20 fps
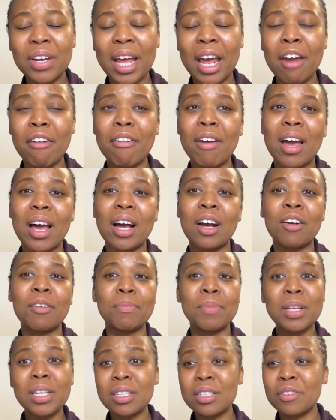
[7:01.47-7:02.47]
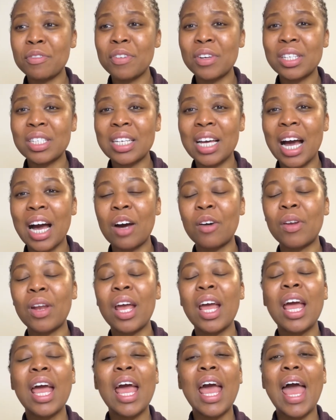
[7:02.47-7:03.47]
area, completely different town,
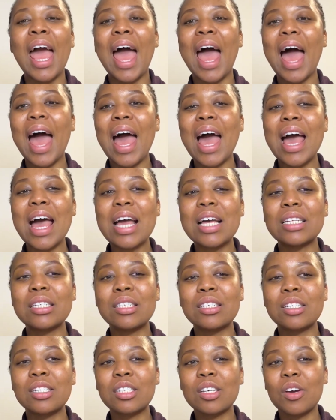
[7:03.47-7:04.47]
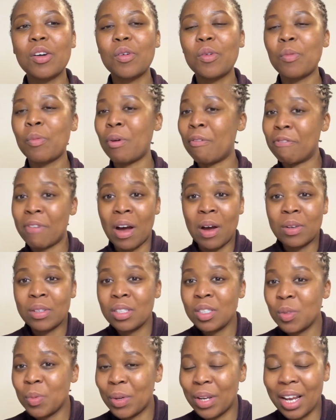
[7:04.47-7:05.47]
and we found
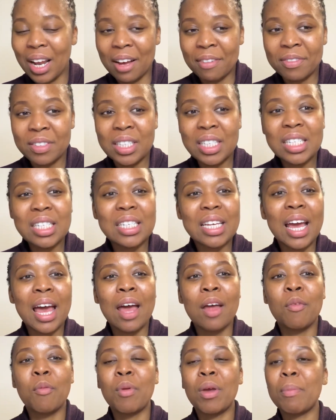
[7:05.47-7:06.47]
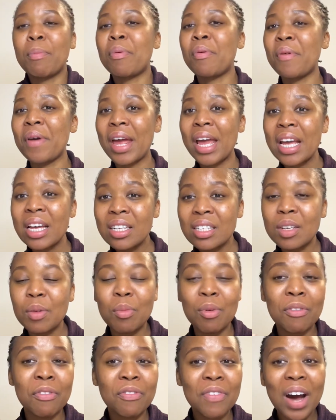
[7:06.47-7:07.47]
it, we loved it, and we prayed and
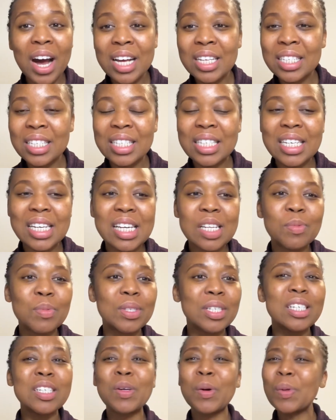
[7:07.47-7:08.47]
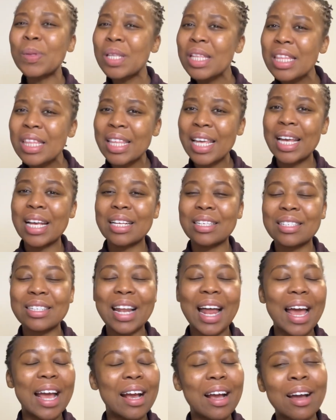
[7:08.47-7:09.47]
we fasted. We did all the things,
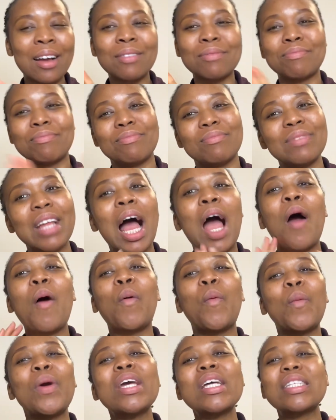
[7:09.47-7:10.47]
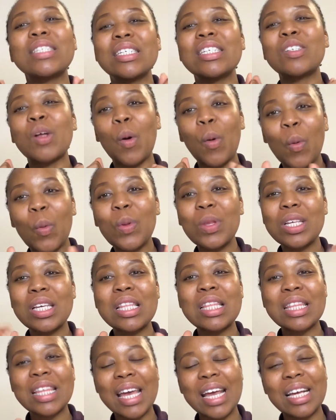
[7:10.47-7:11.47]
we did all the
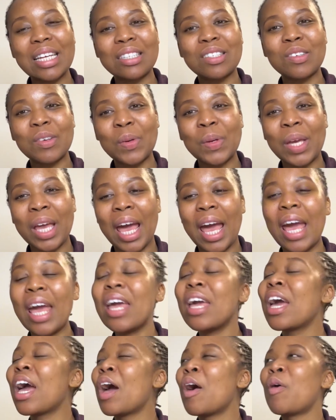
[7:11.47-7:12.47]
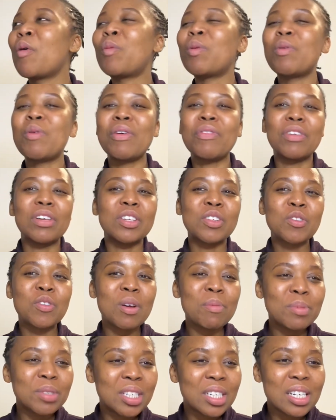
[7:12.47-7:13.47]
things, okay? We read the
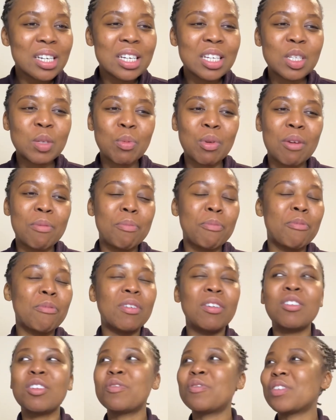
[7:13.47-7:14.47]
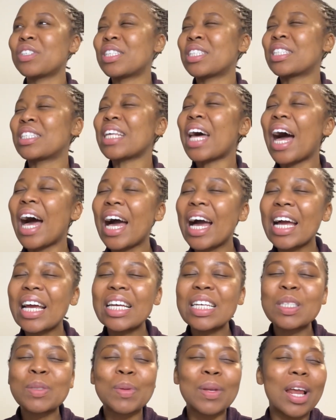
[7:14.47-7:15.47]
scriptures, we looked for
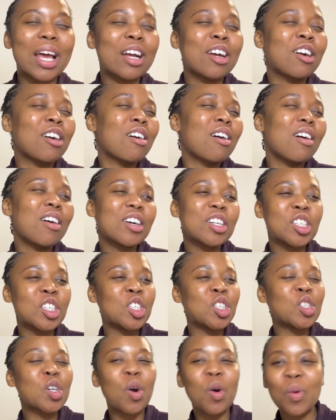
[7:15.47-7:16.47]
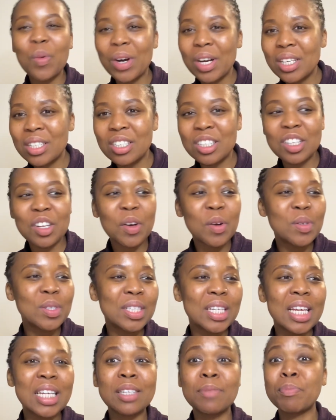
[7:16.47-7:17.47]
signs. We're like, God, show us,
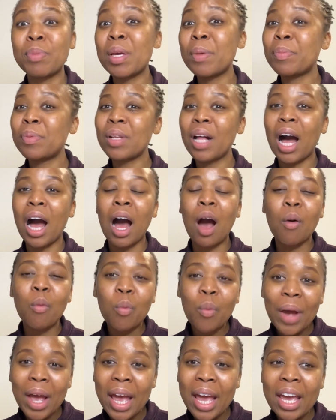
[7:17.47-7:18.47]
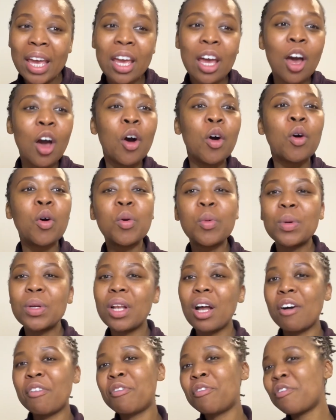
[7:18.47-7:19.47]
send people our way who will
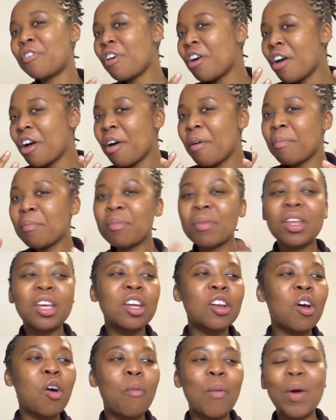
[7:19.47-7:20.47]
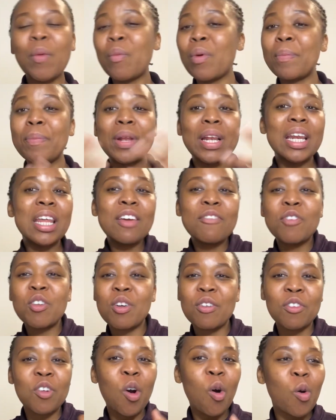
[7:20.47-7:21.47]
affirm, what we believe you
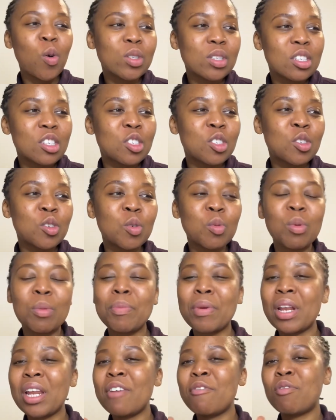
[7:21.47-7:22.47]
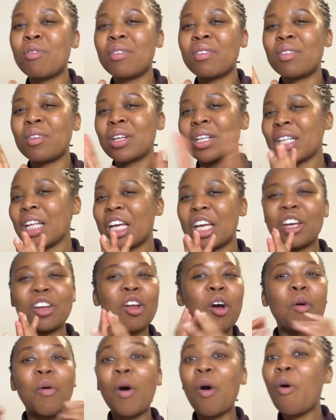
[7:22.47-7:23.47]
have called us to. We believe
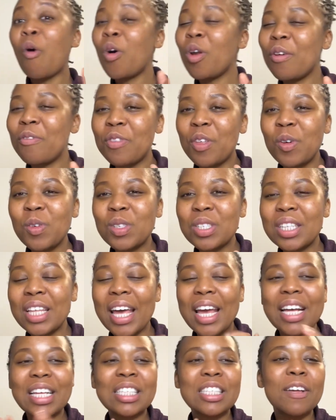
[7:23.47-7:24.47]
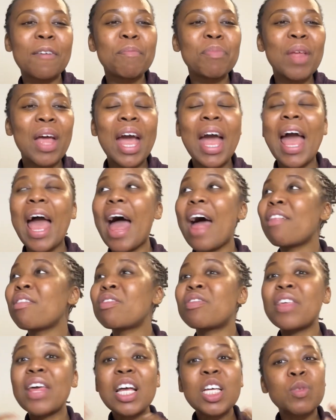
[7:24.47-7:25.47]
all of those things. And
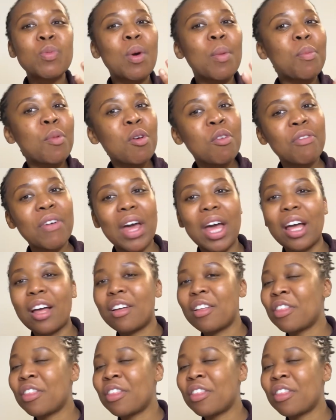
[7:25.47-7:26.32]
things were moving.